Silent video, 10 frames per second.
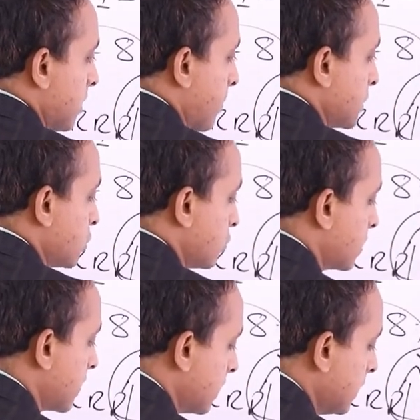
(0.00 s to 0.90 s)

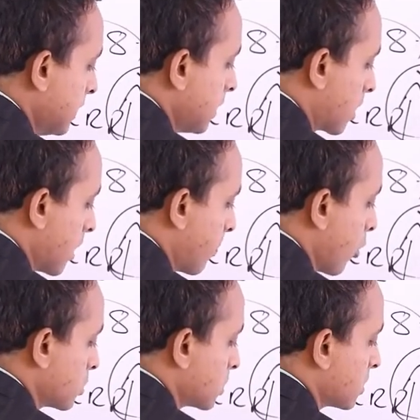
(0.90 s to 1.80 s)
particularly
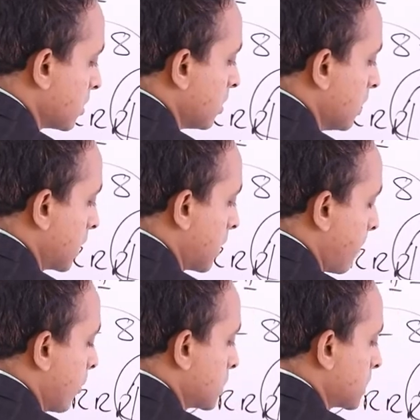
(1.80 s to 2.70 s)
repos,
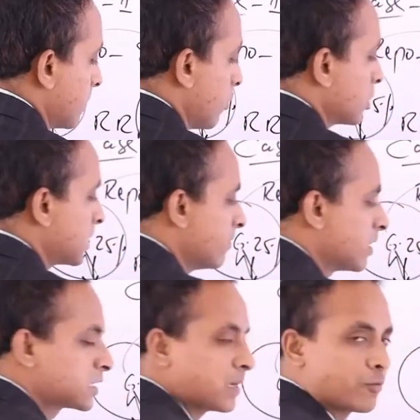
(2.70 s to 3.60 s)
both
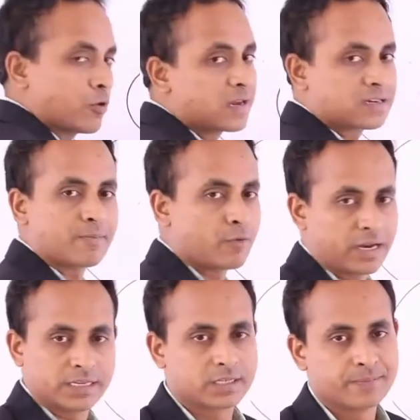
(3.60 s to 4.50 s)
reverse repo and repo
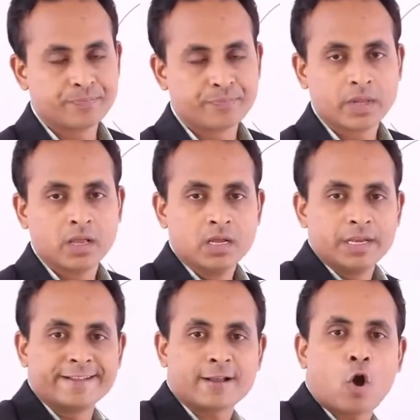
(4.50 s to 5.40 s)
rate.
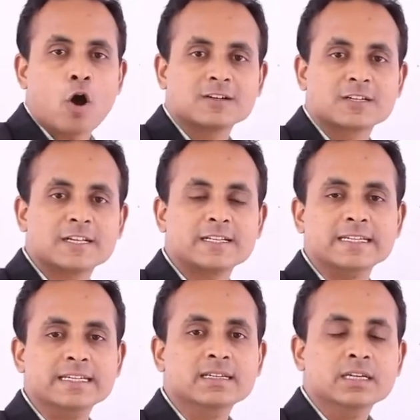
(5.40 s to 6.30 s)
In the
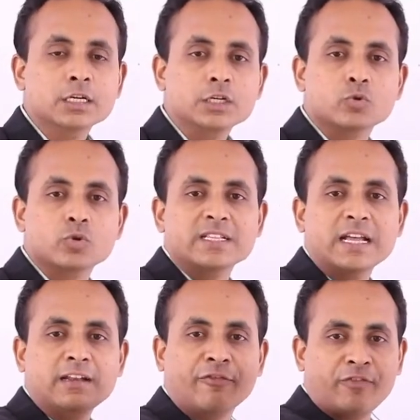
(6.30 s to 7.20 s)
contrary, during
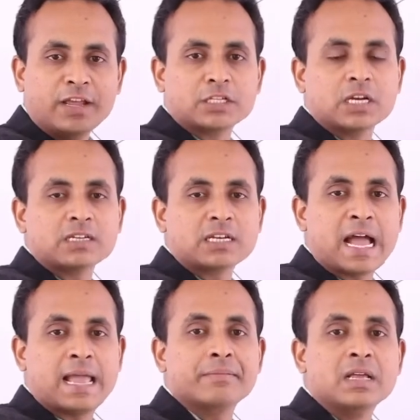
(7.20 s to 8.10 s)
the deflation
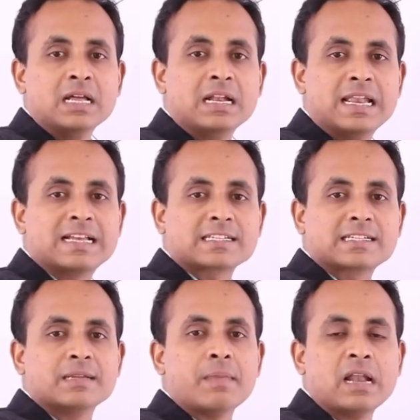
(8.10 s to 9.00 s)
time, less
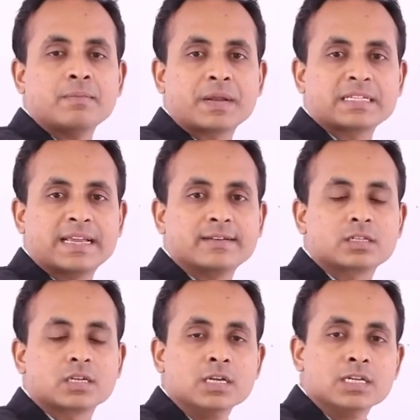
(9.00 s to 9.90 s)
demand
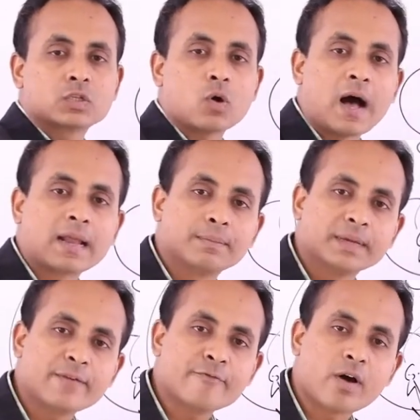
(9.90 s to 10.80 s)
present, so
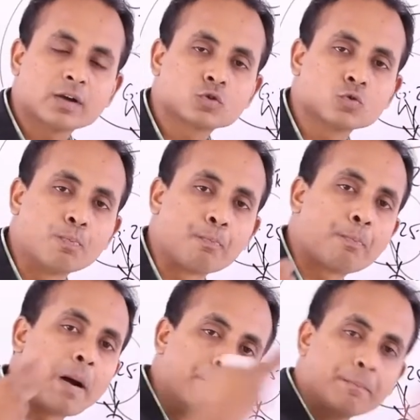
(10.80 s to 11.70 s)
RBI want to
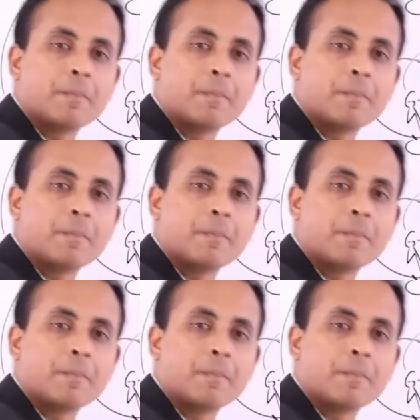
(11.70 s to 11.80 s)
pump